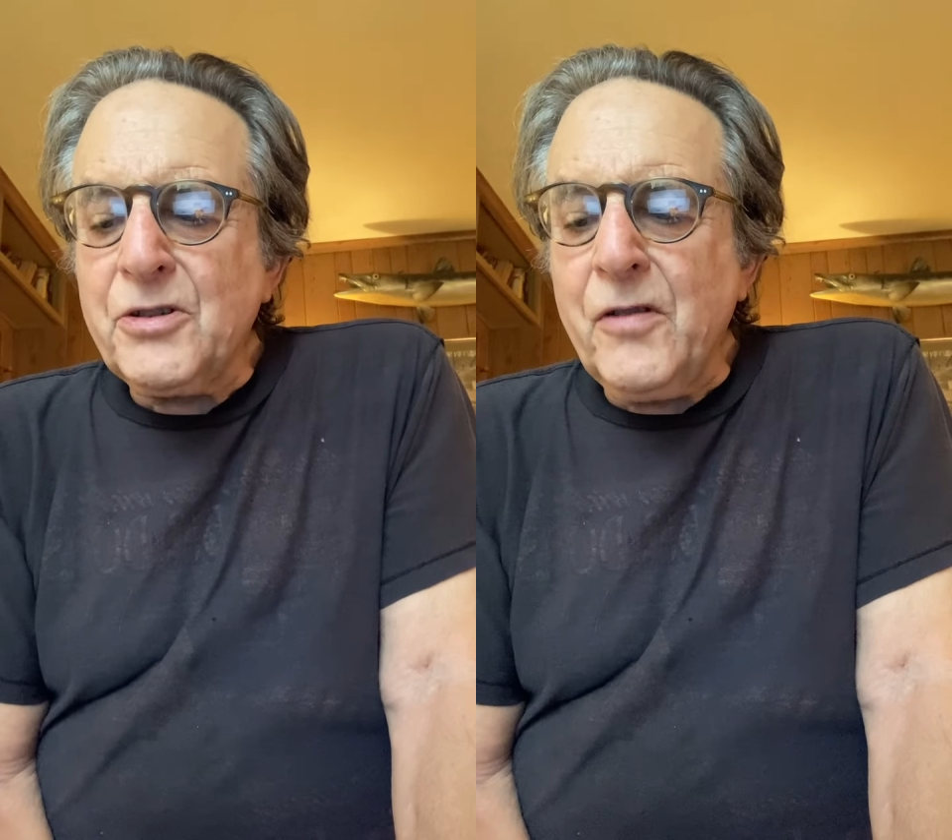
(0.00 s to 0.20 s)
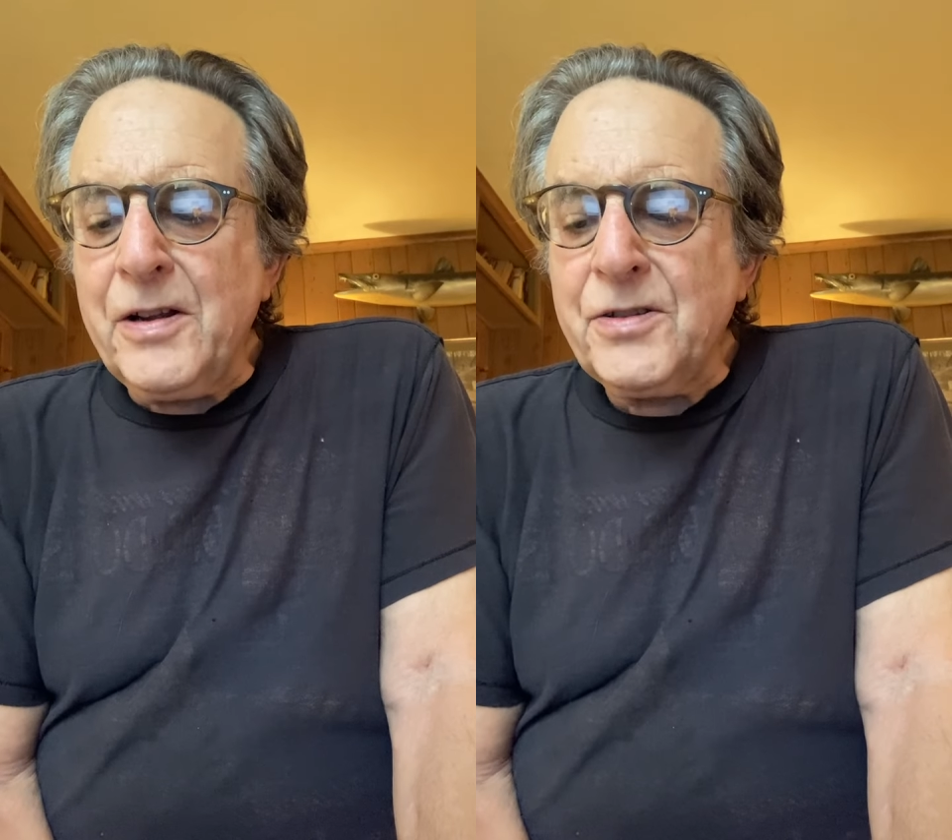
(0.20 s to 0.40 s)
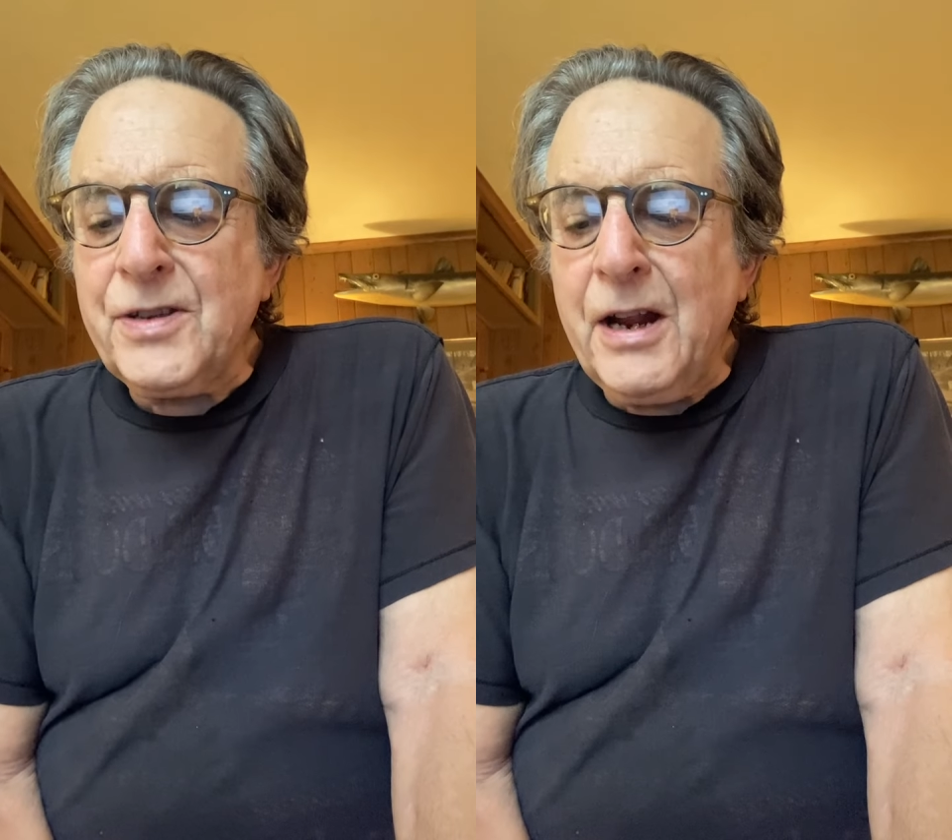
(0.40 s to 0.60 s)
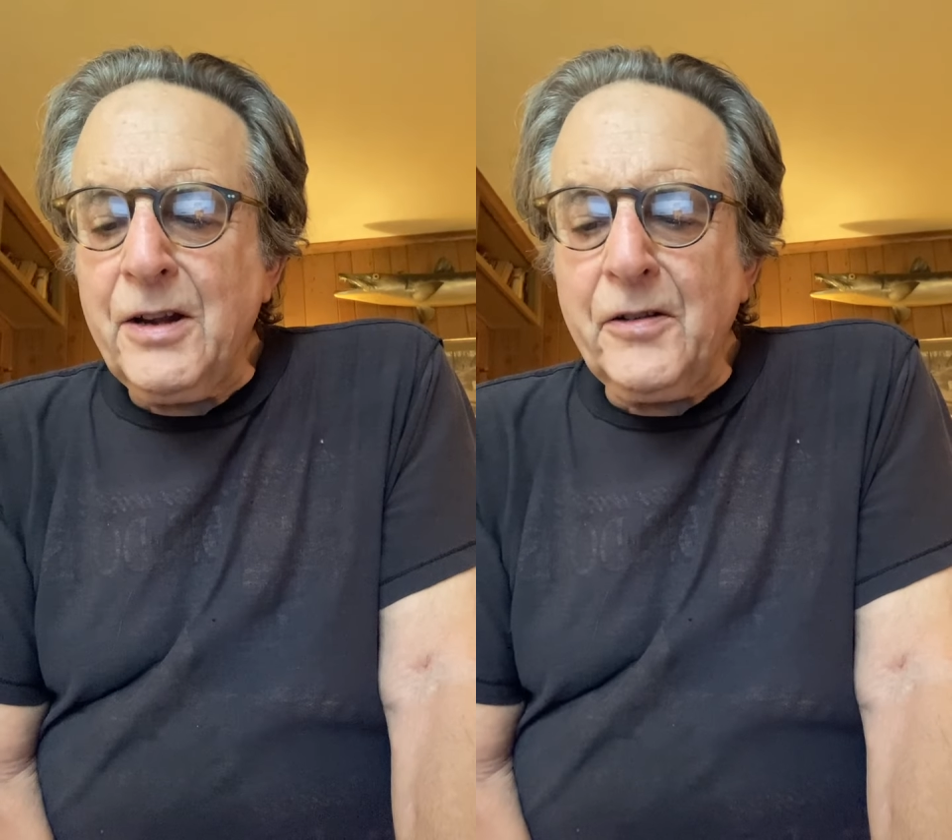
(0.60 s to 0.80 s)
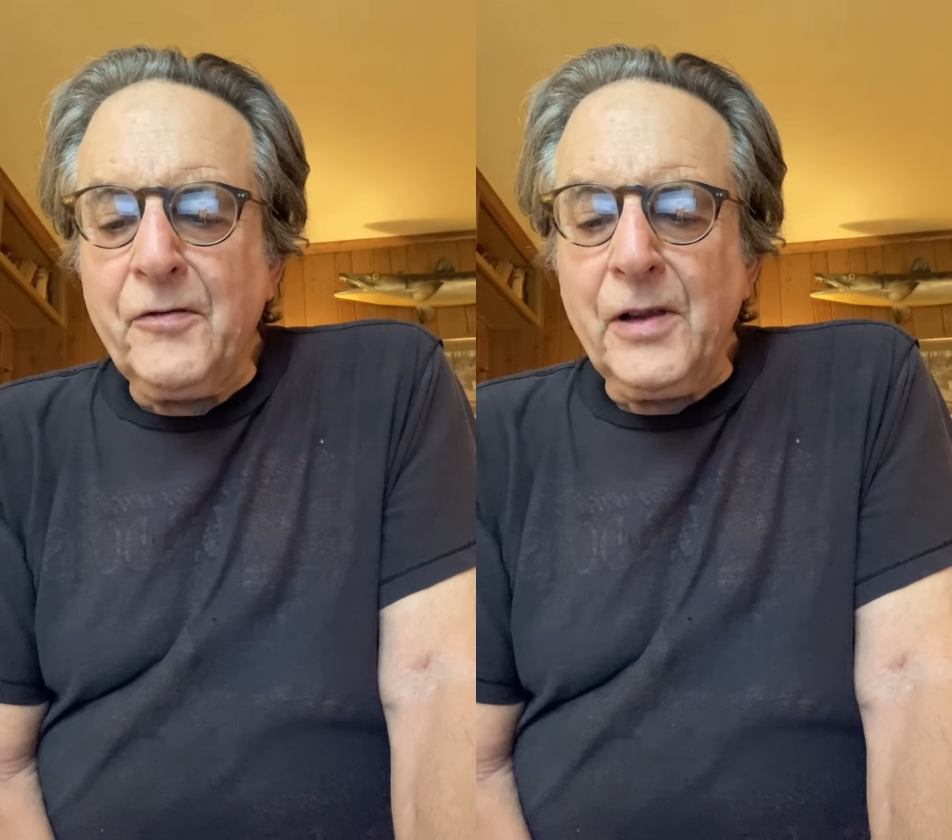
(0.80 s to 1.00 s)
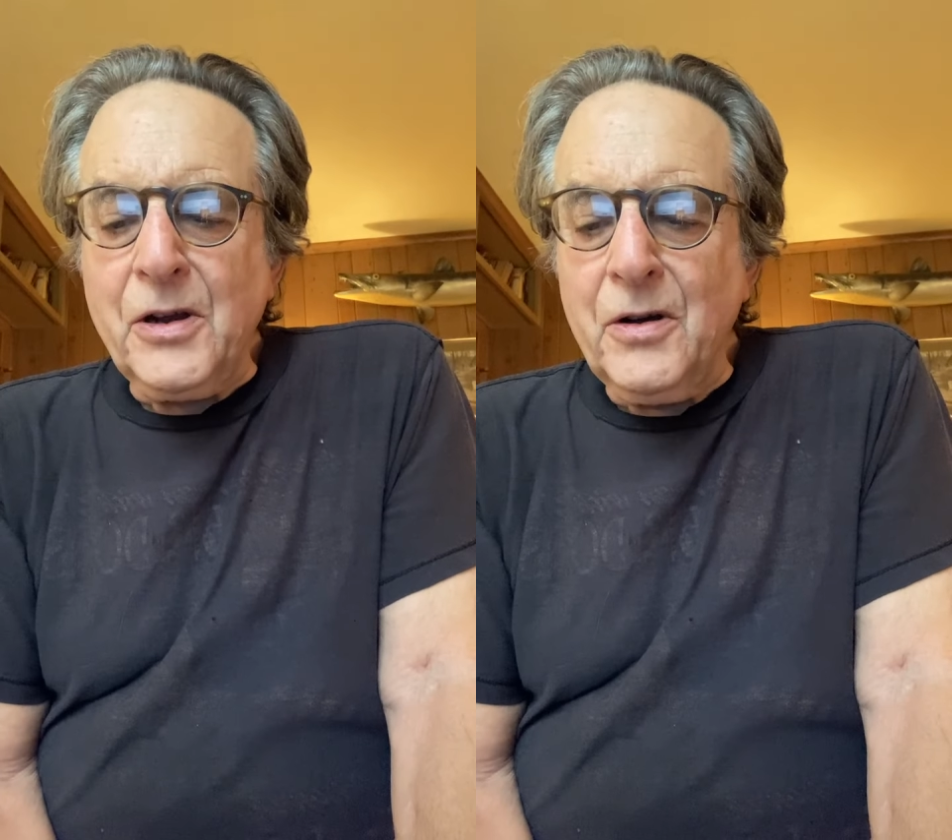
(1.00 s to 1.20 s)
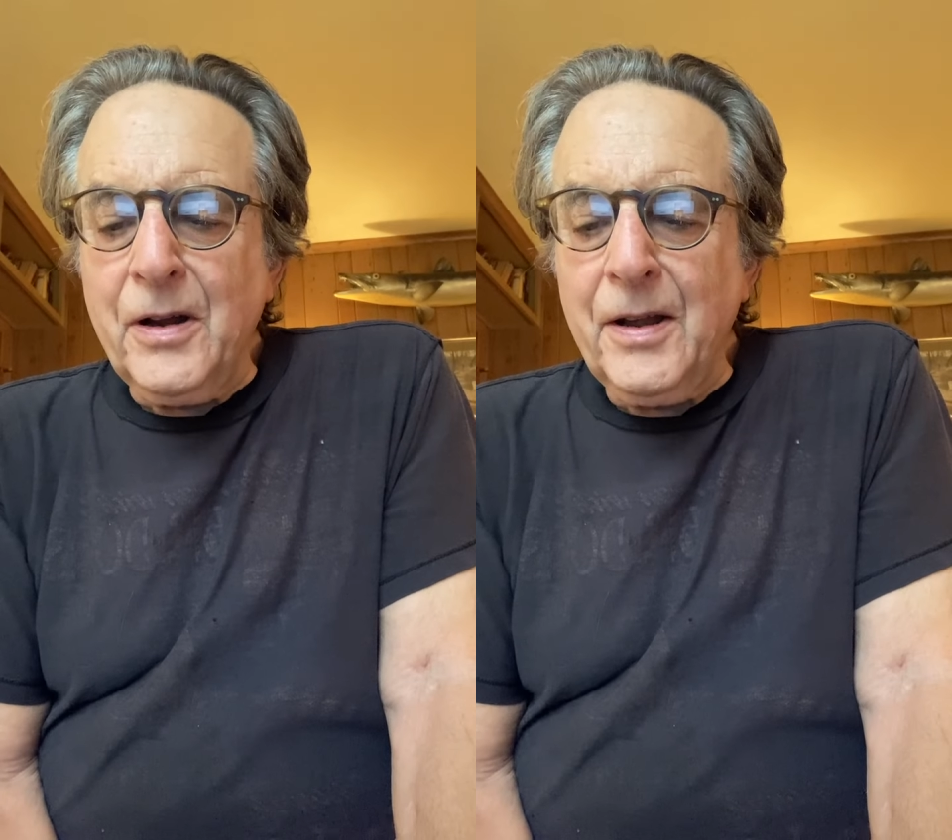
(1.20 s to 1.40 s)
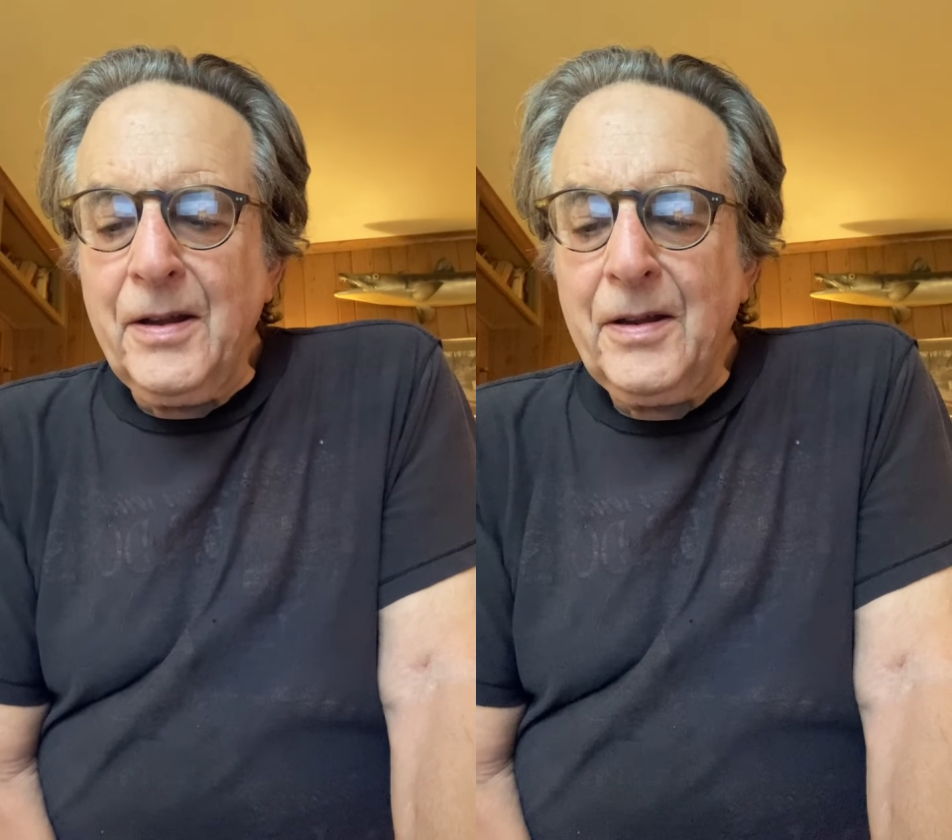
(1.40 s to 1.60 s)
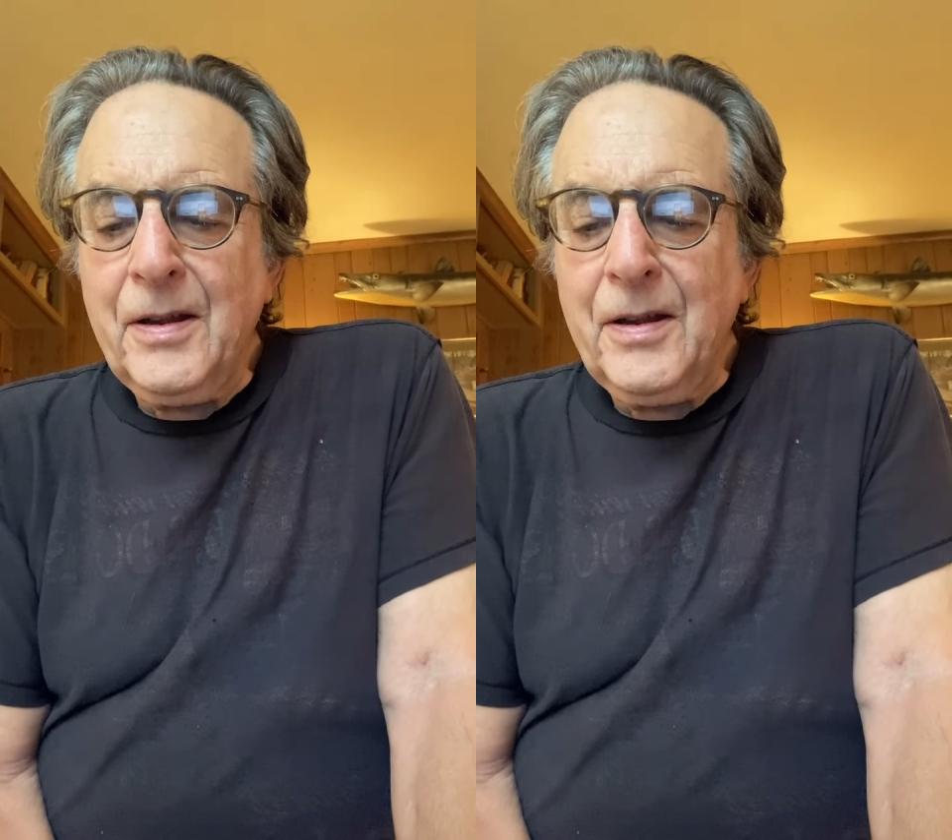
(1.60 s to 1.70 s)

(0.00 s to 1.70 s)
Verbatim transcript: crunched tentatively on.